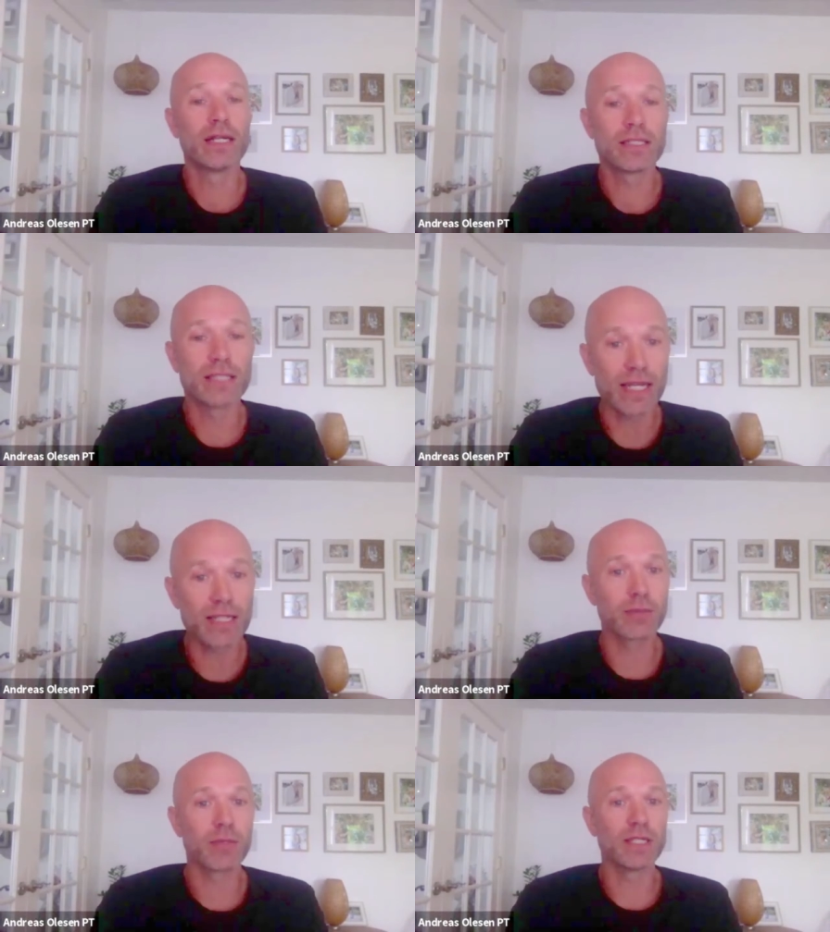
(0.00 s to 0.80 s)
take
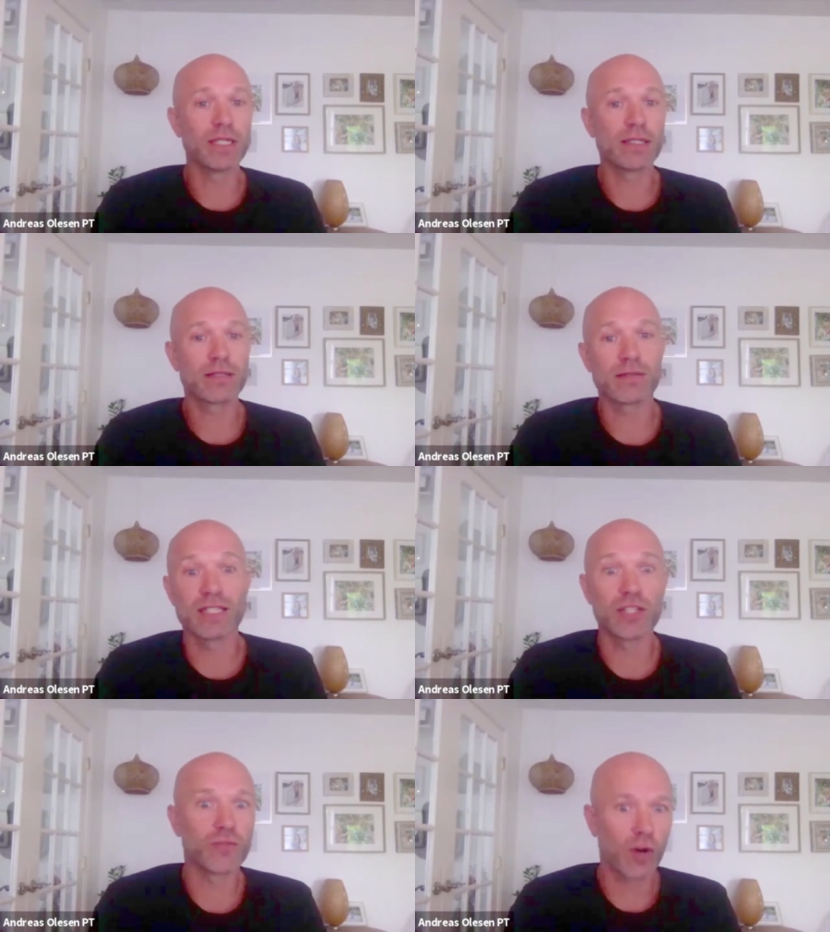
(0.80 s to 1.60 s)
some of these
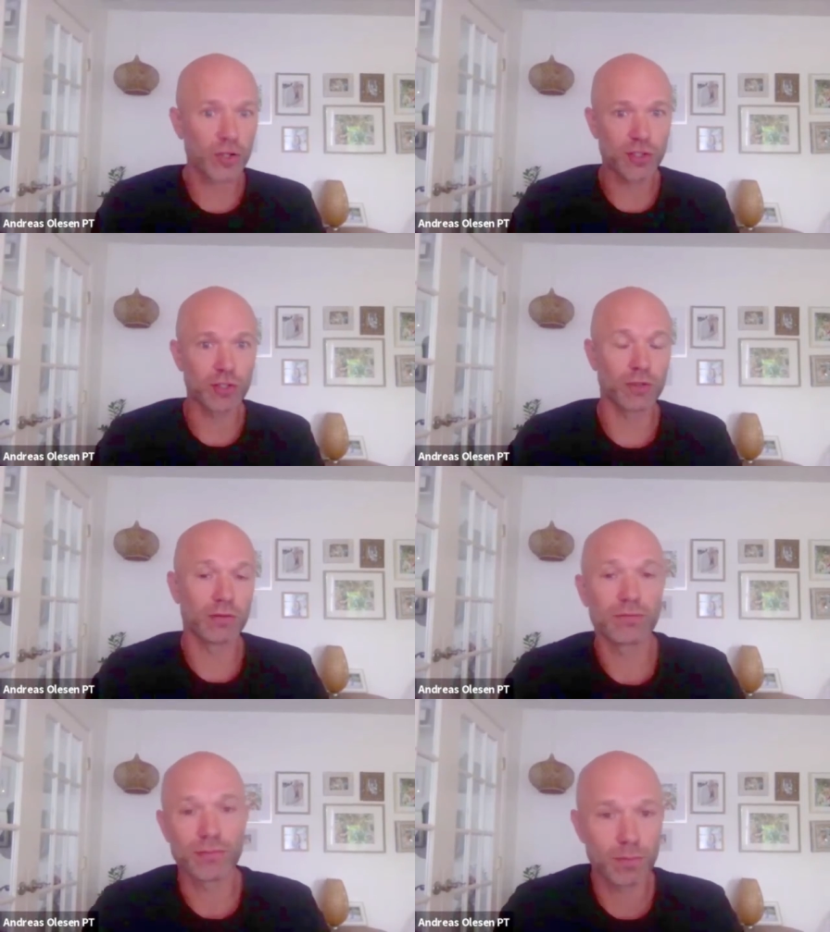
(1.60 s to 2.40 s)

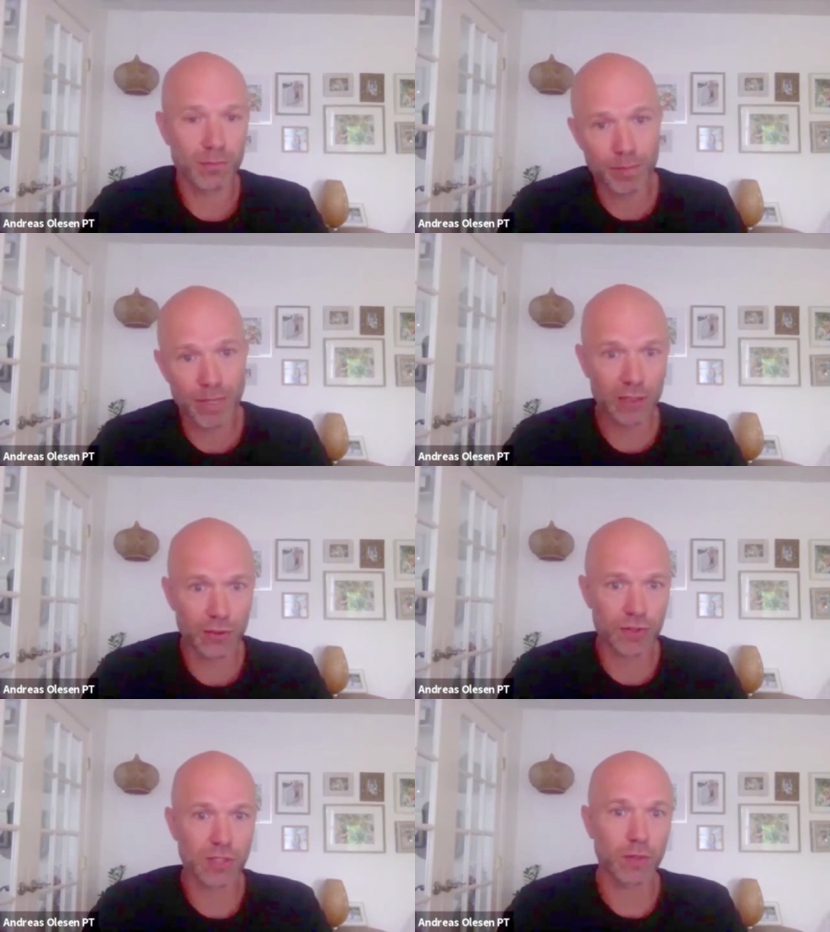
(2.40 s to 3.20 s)
dysfunctional
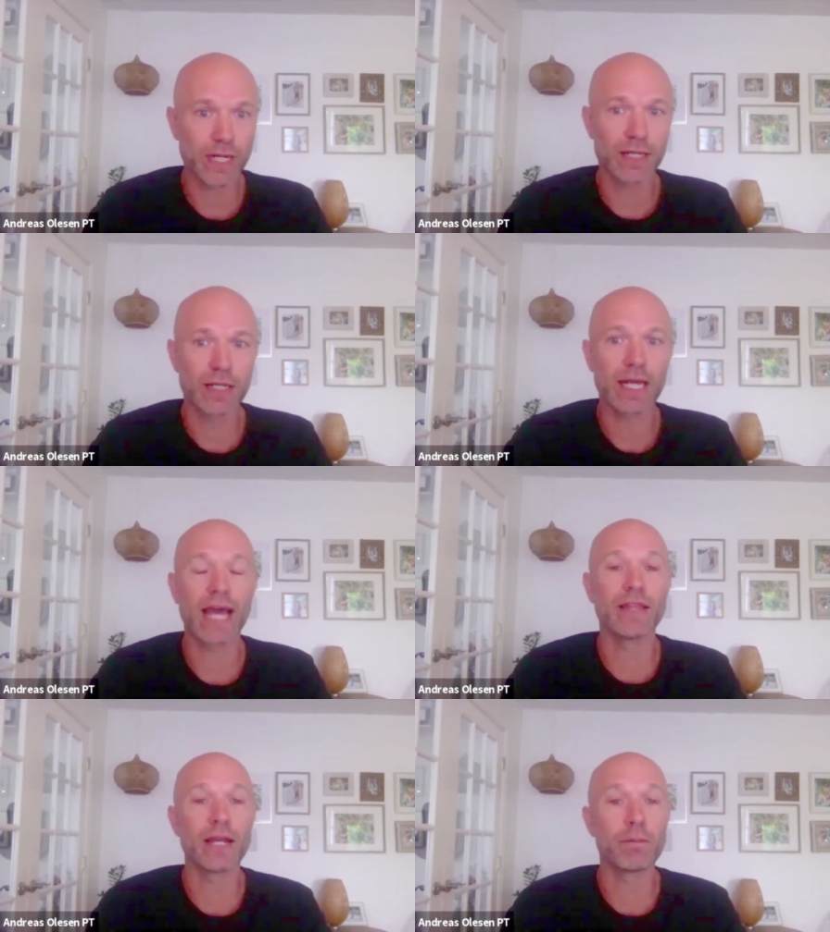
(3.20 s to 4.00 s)
pillars away
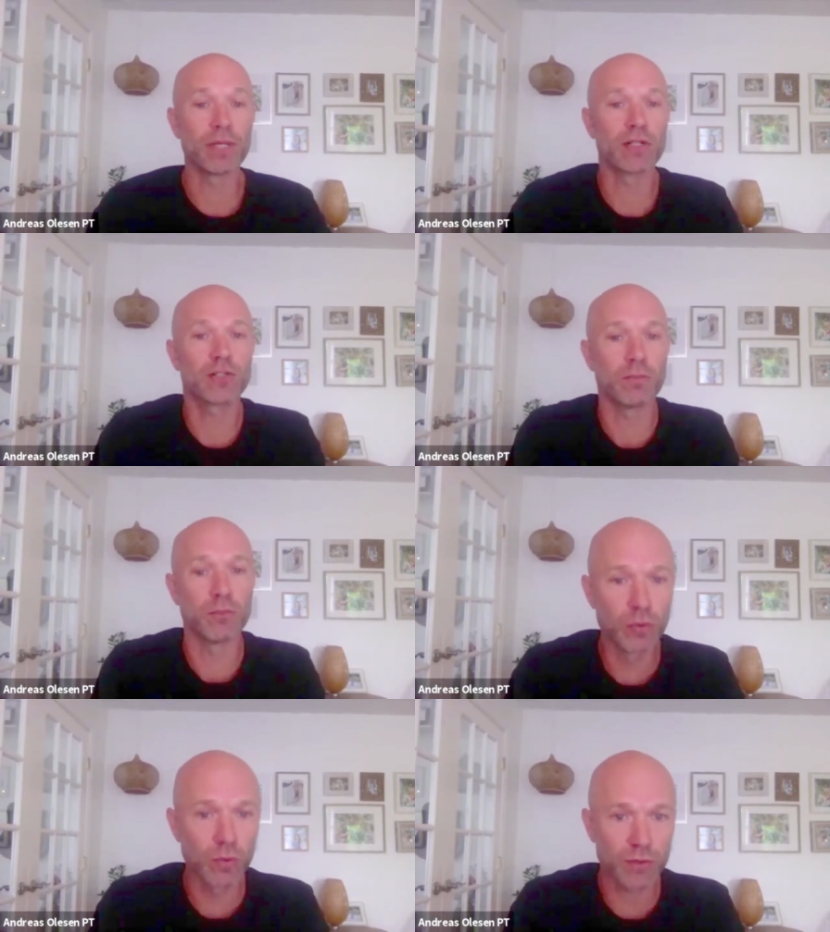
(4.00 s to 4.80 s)
and then build some
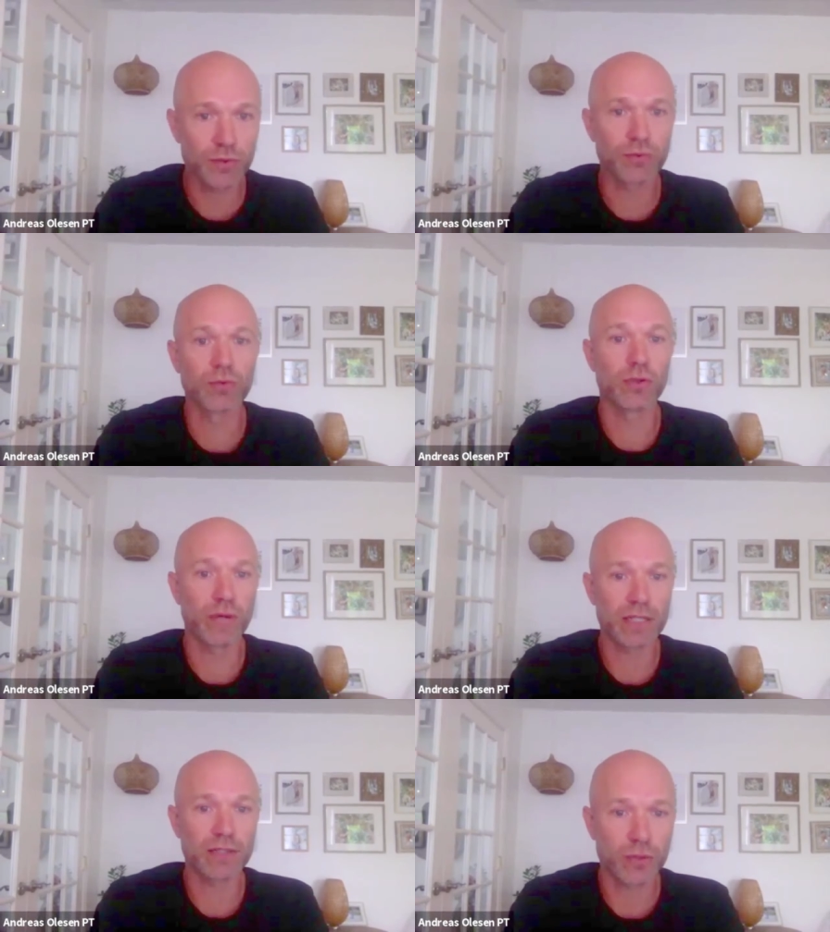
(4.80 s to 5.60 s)
new ones through
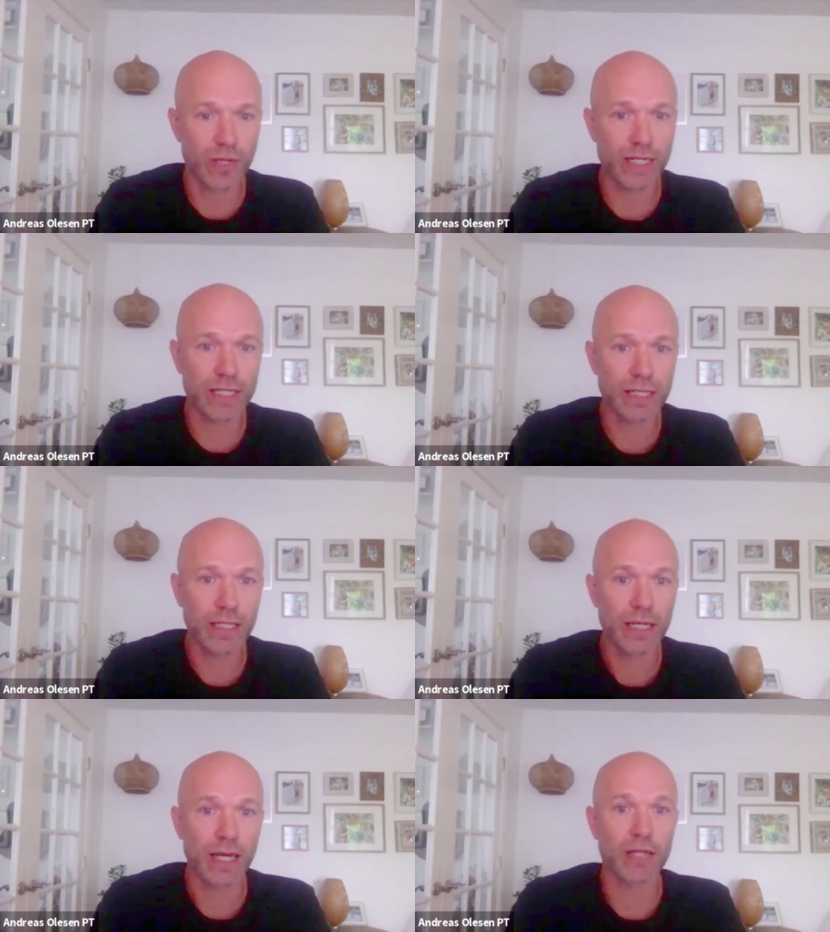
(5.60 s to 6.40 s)
corrective training
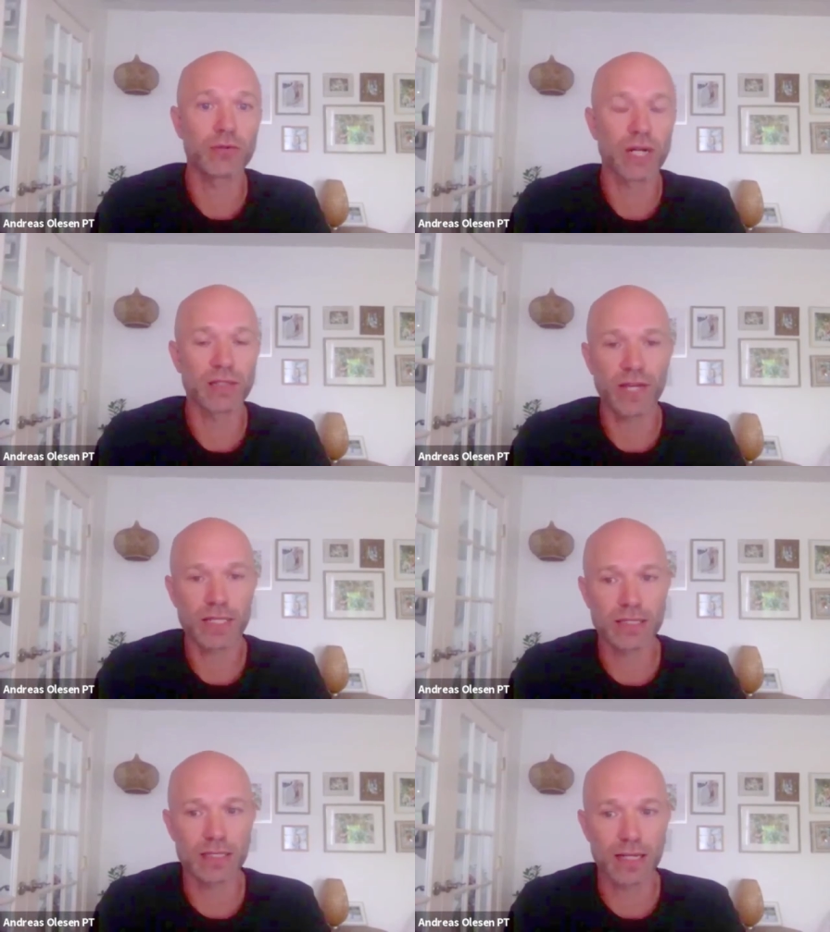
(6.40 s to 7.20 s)
and corrective
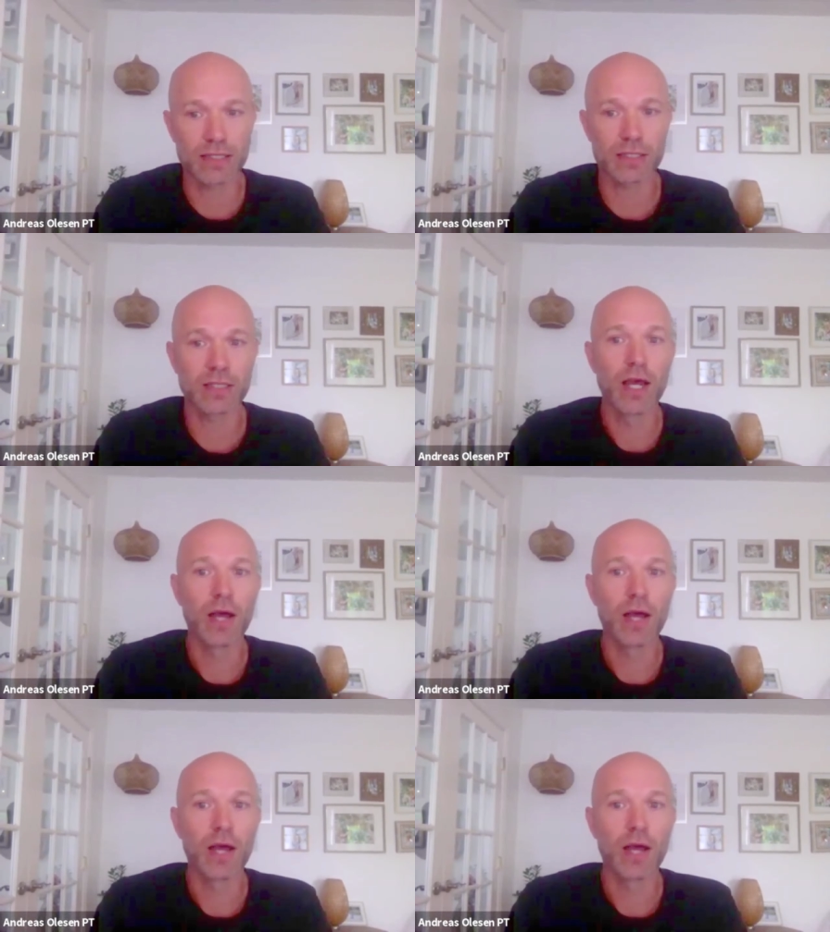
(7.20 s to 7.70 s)
exercises.